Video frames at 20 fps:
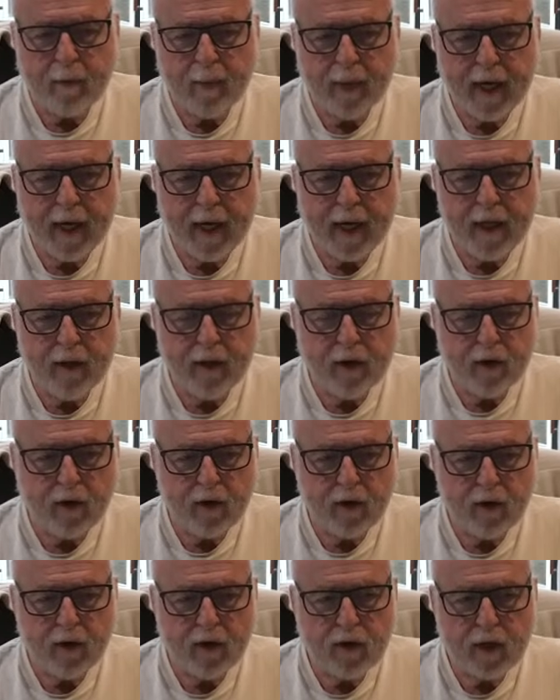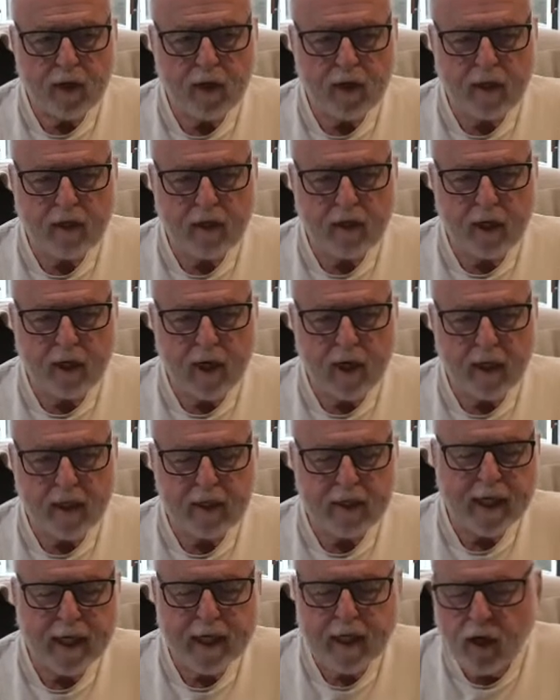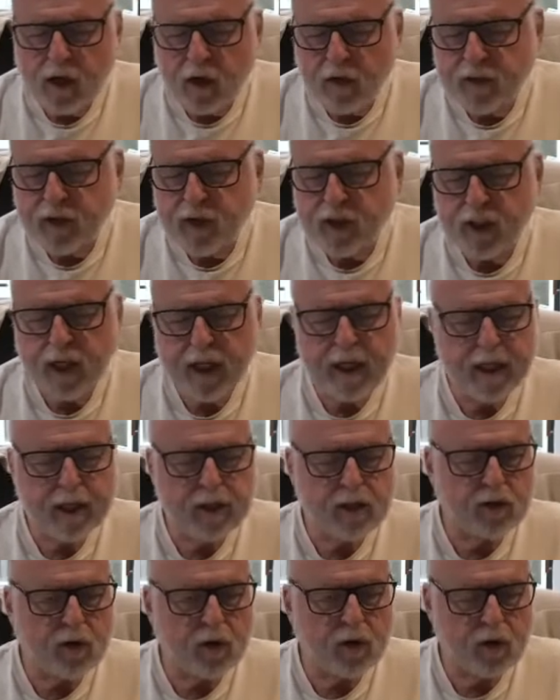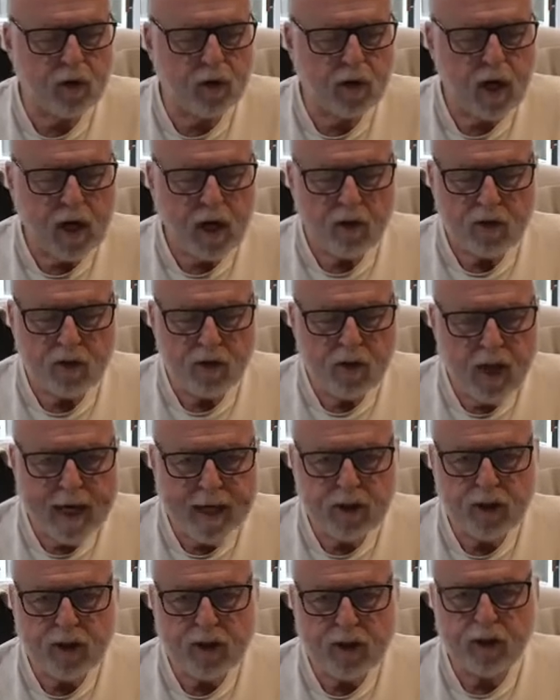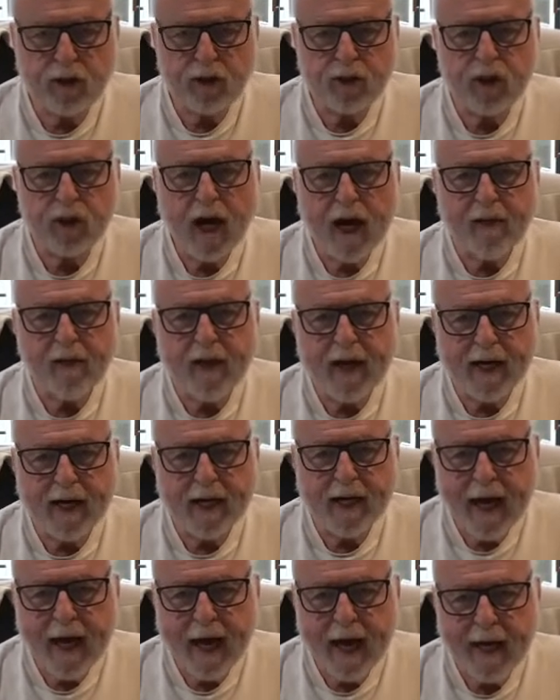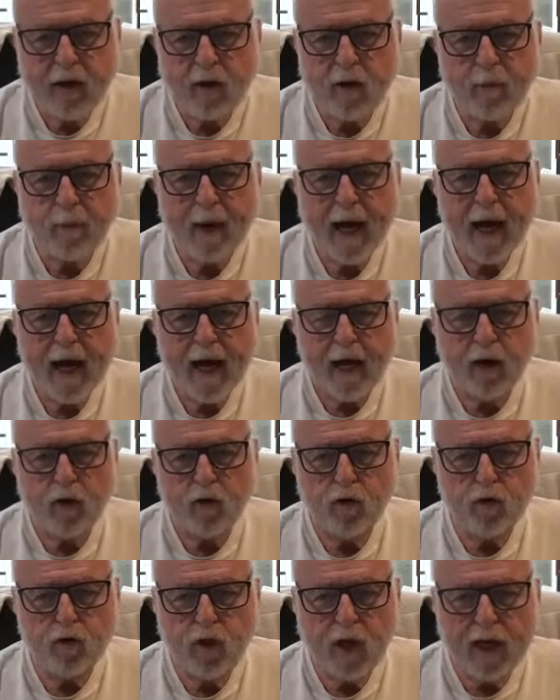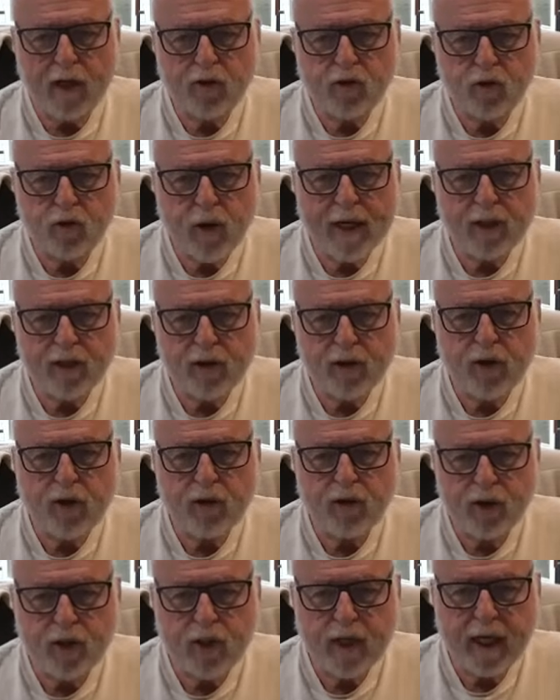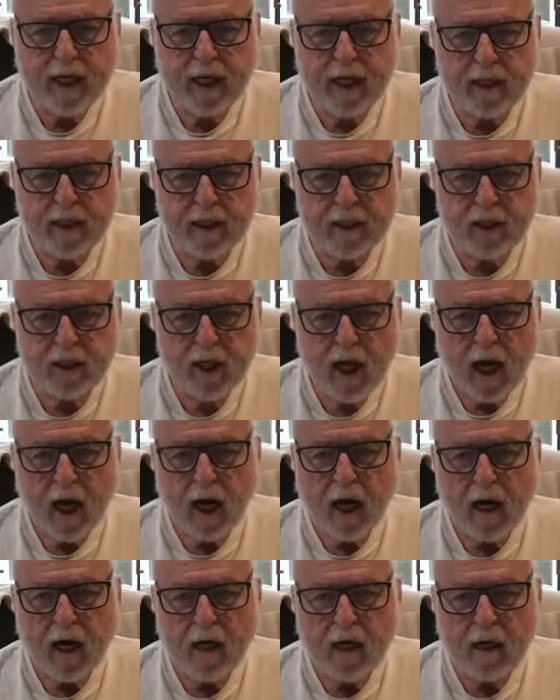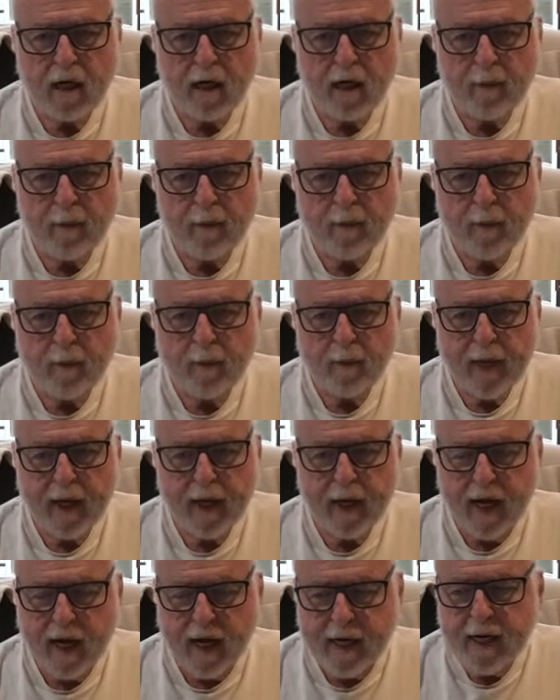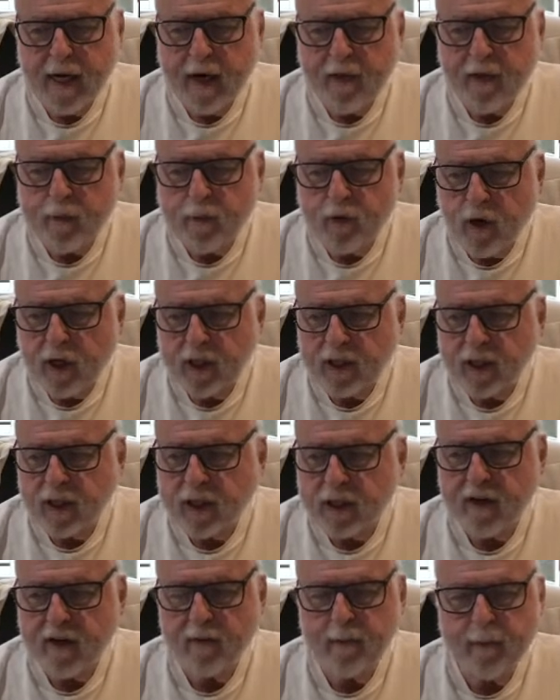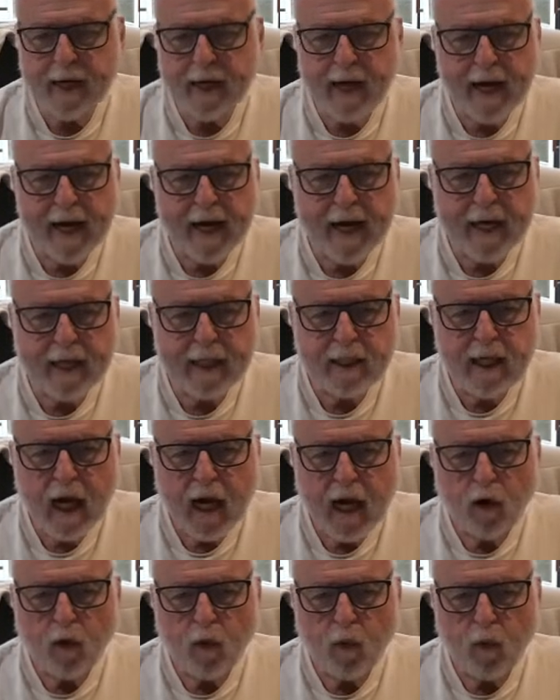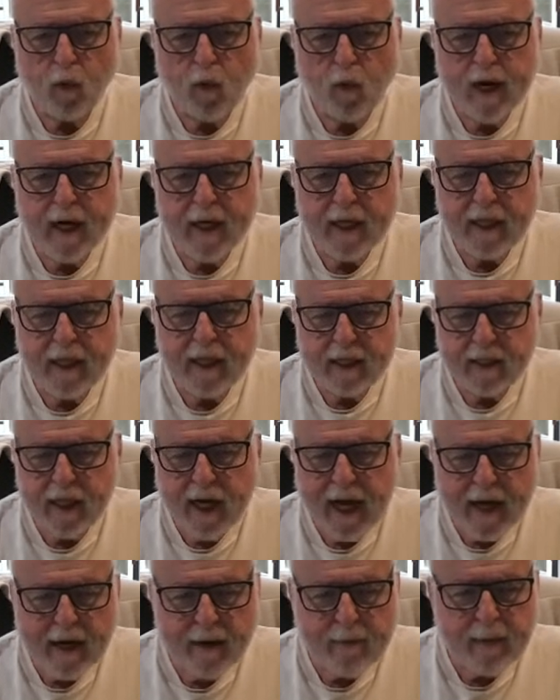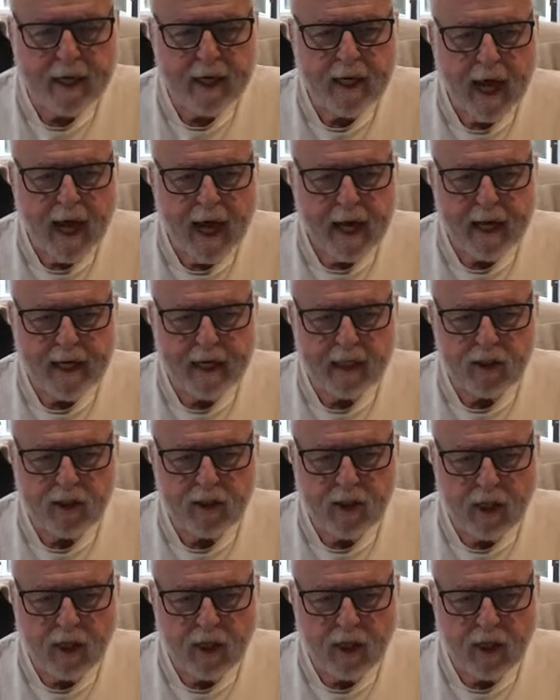either tick-off sheets or lectures that can help address those needs. In other projects I've been at, what has happened is